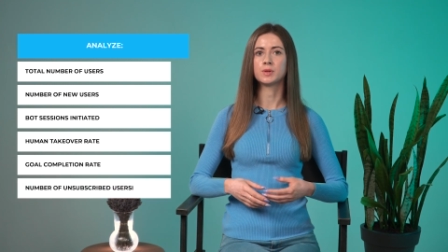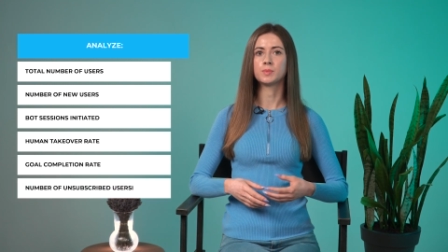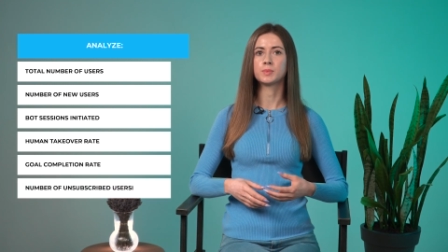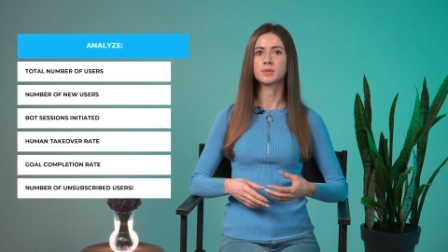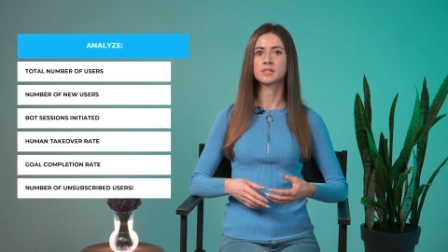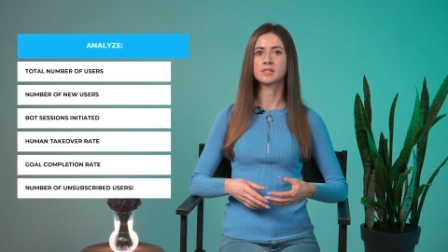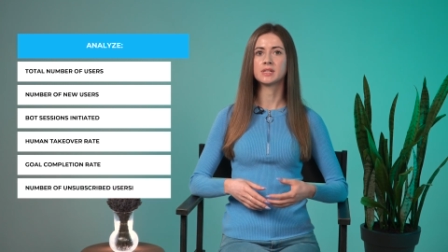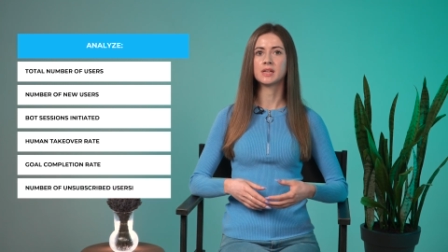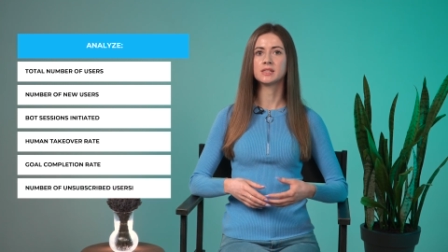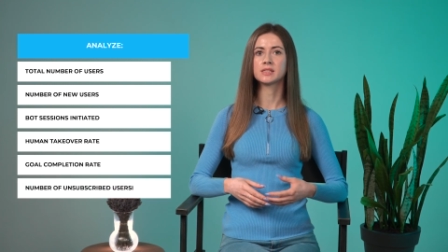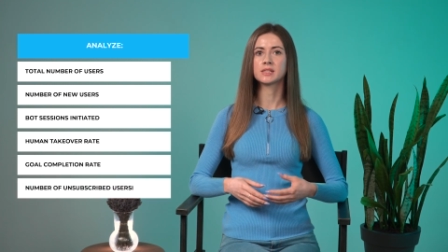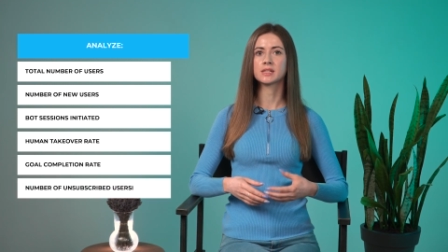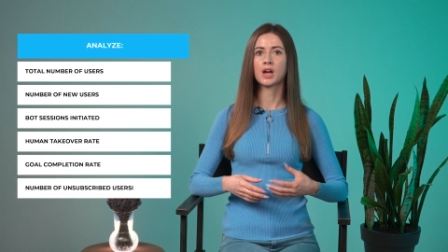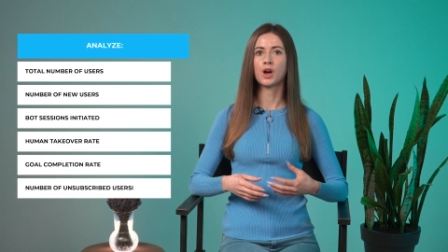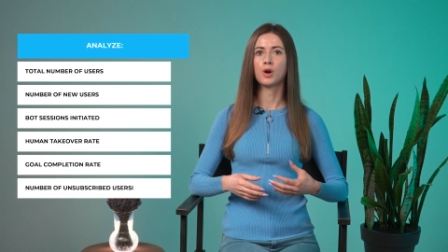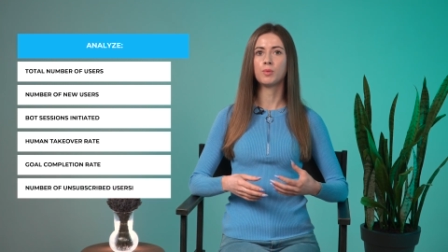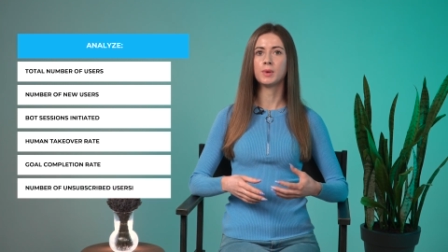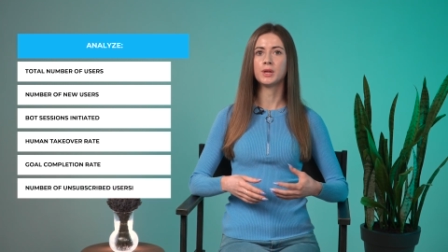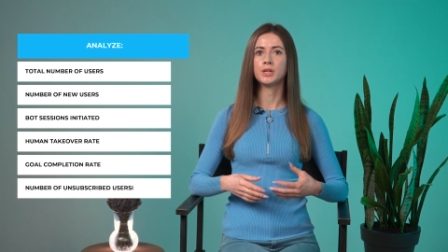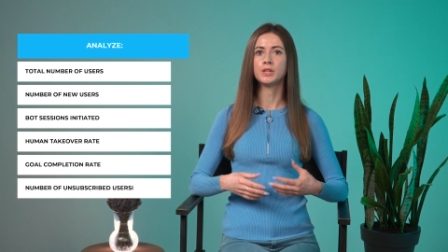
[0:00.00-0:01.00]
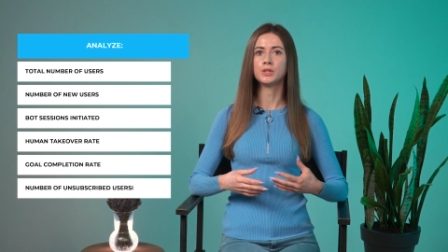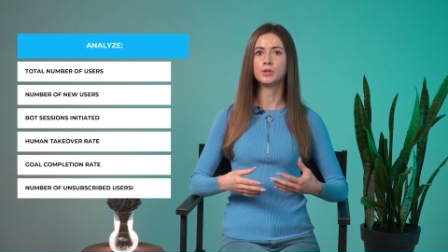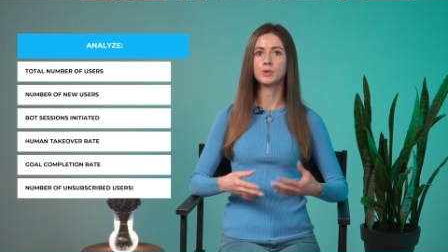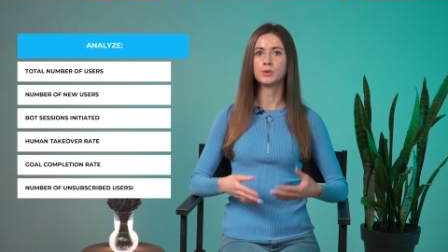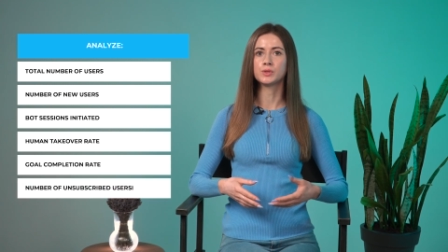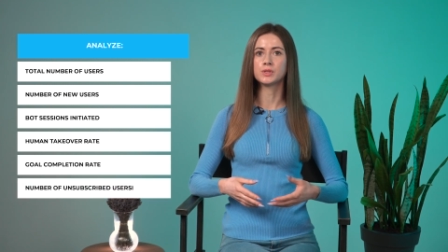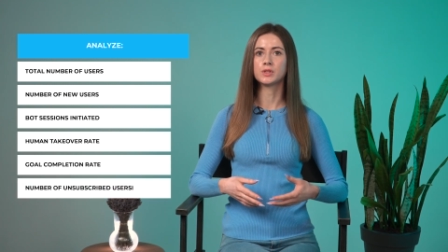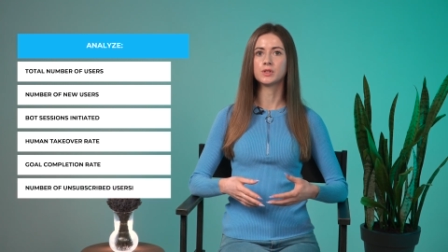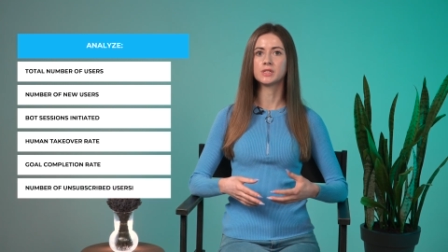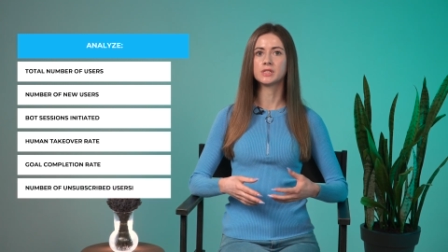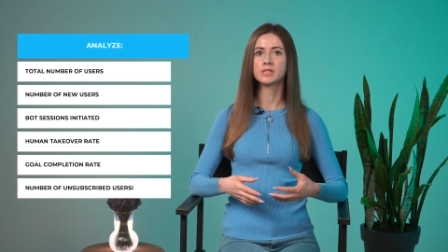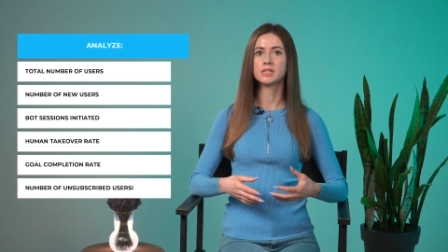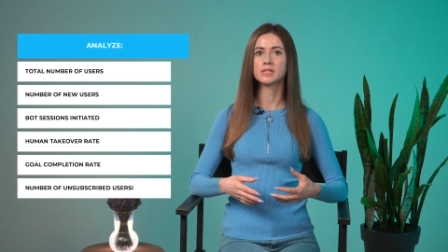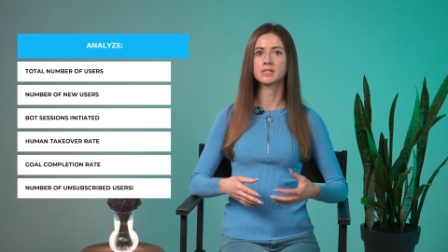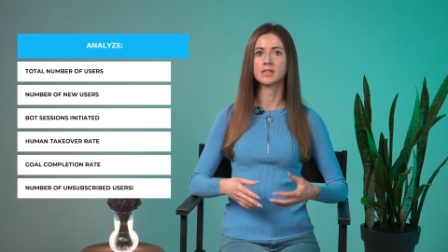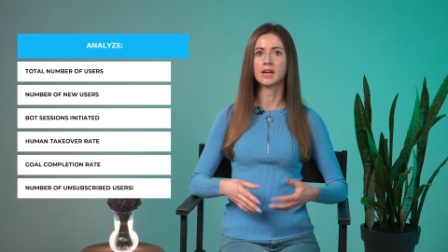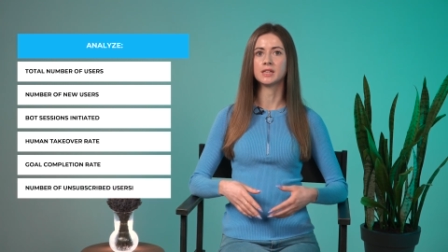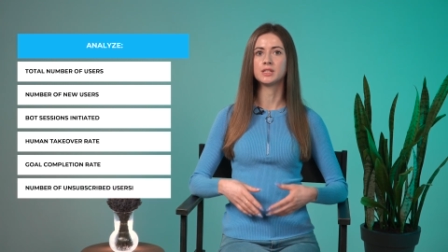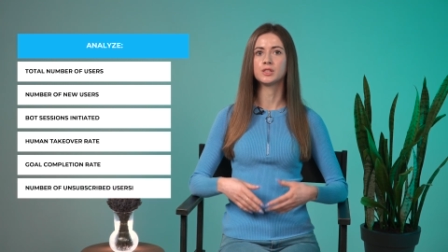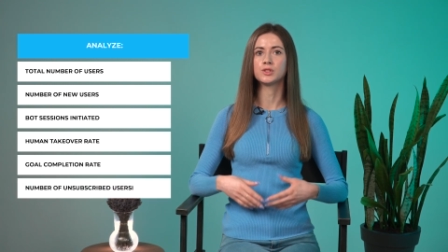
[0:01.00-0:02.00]
represents how many users
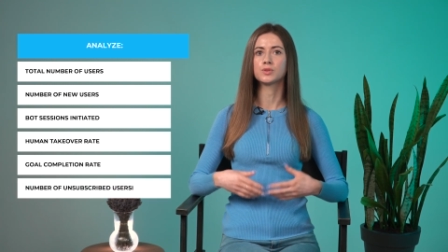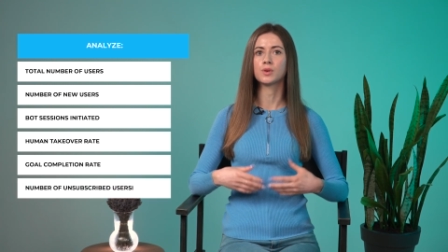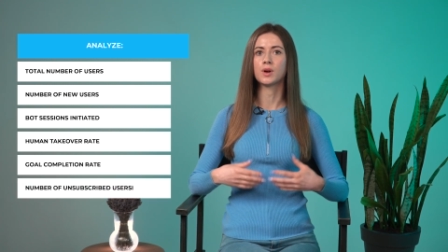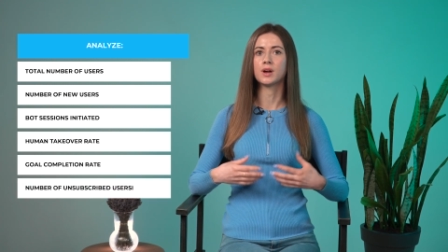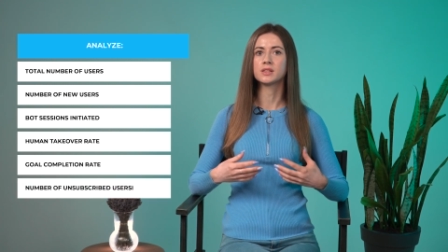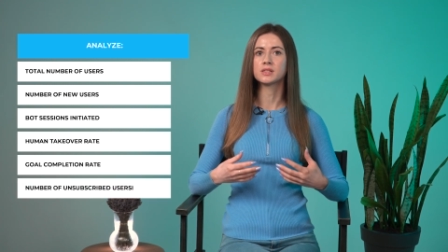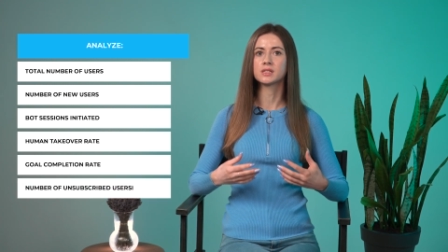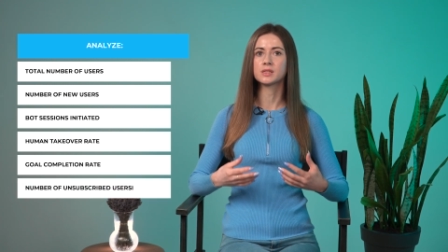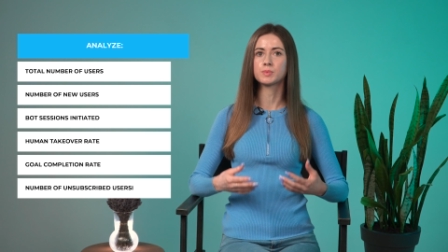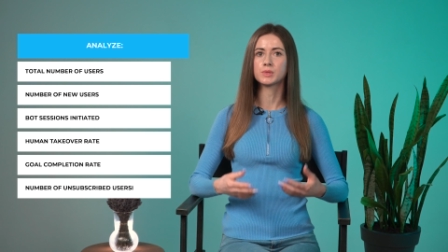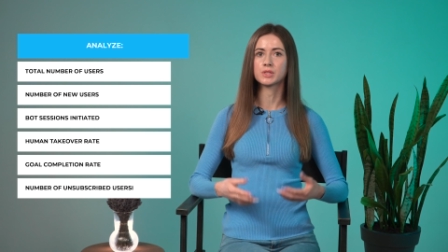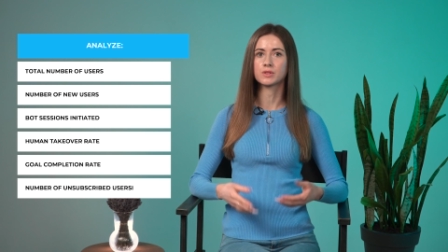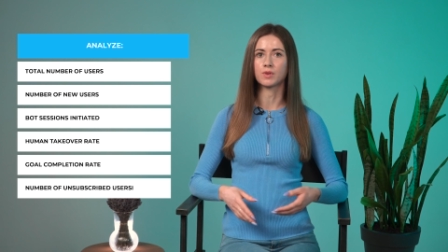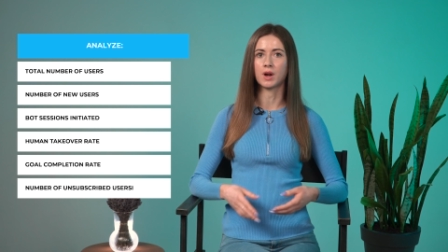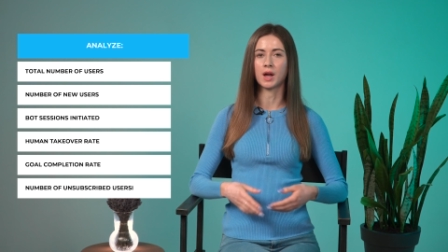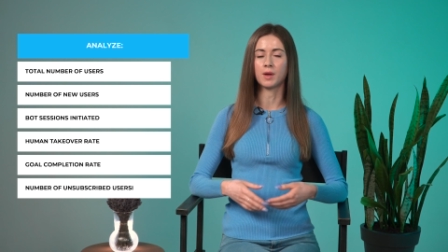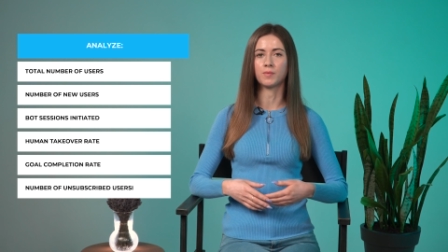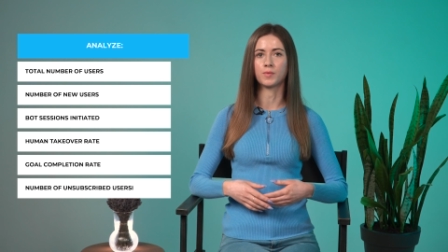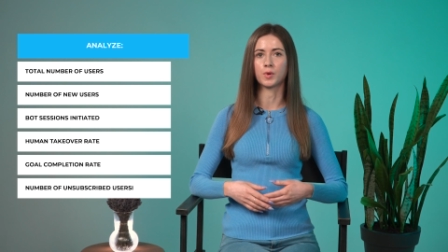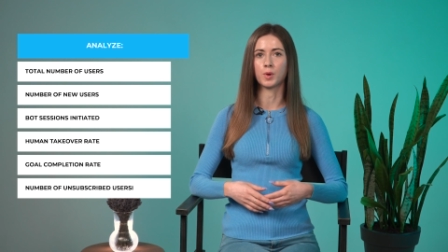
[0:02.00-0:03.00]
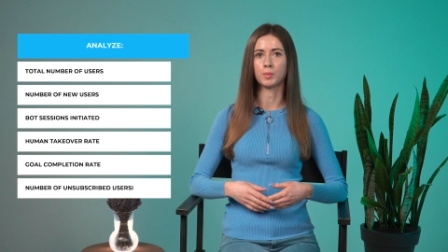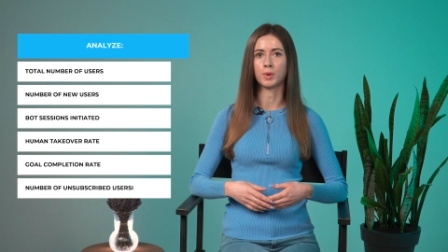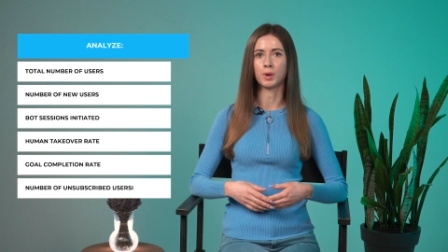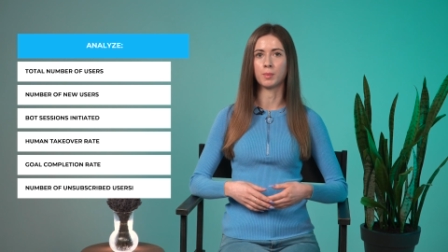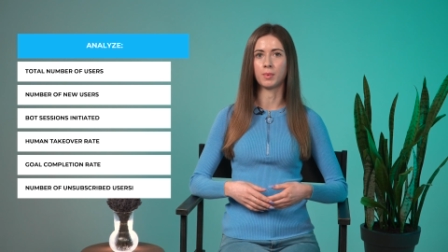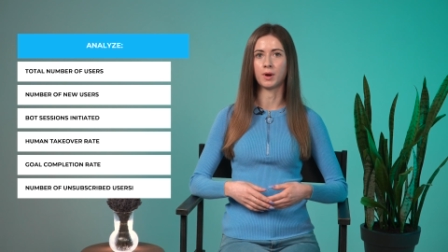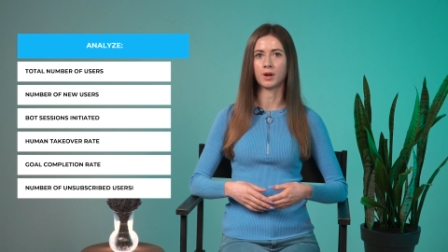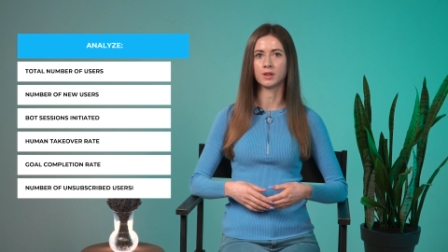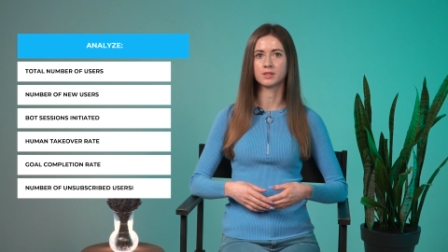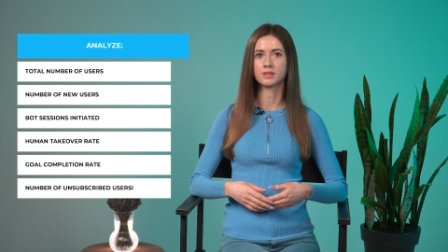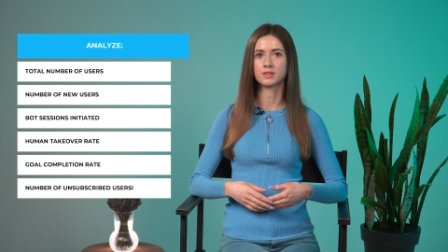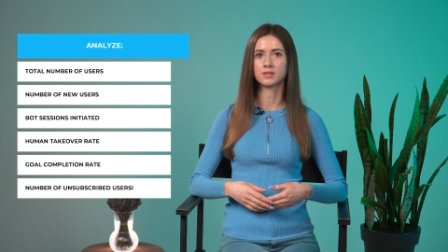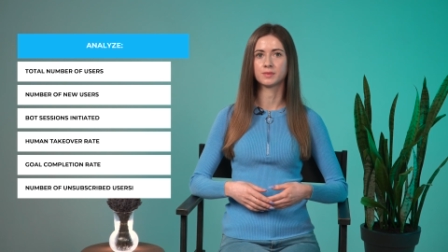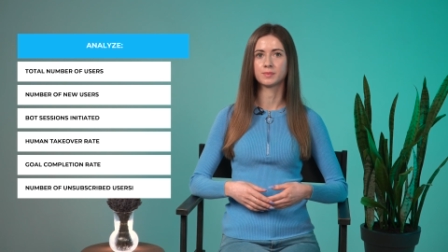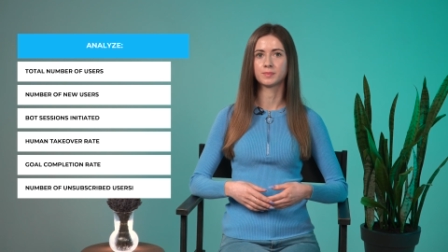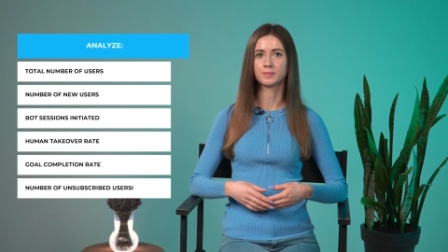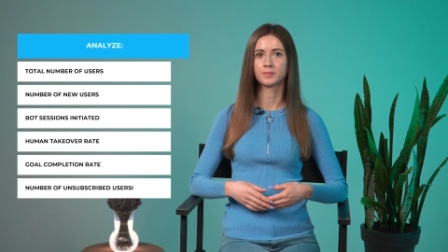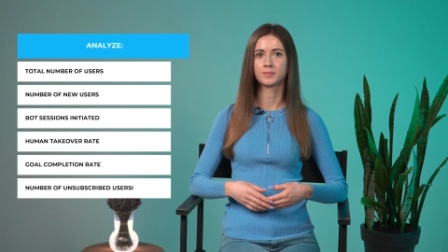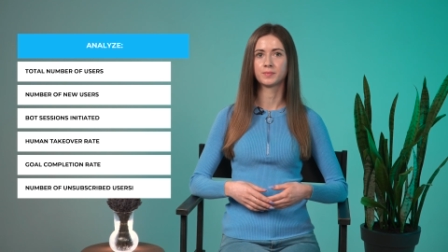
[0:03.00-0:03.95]
decided to unsubscribe from your bot.